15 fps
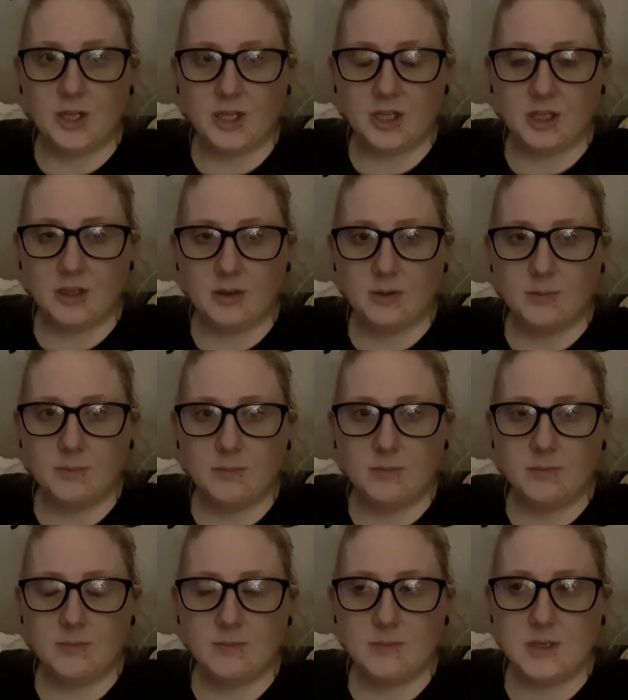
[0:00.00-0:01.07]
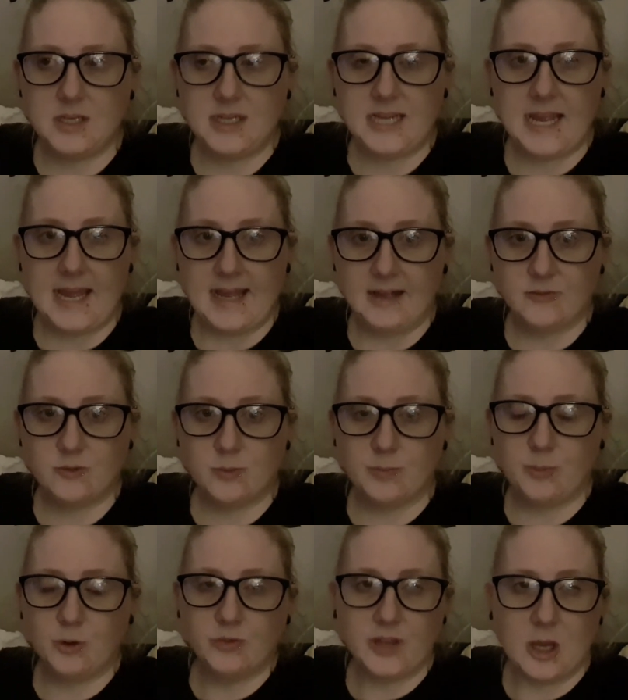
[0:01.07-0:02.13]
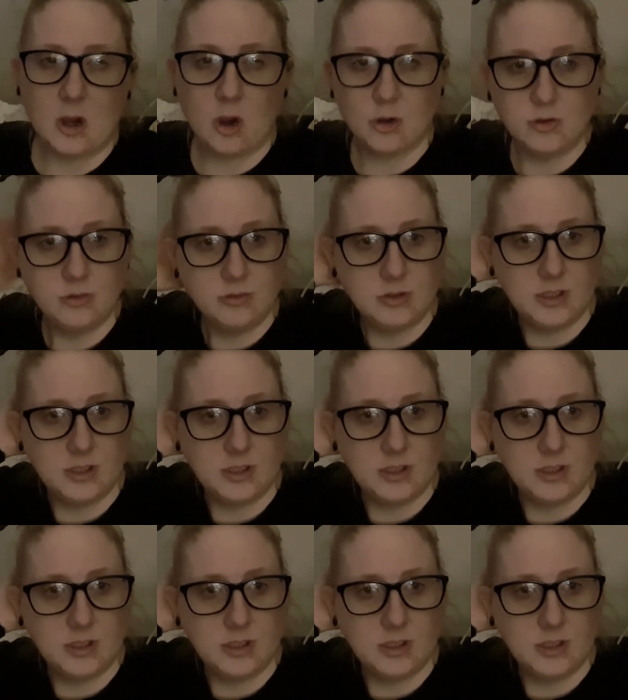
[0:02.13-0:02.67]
um, yeah, put that on.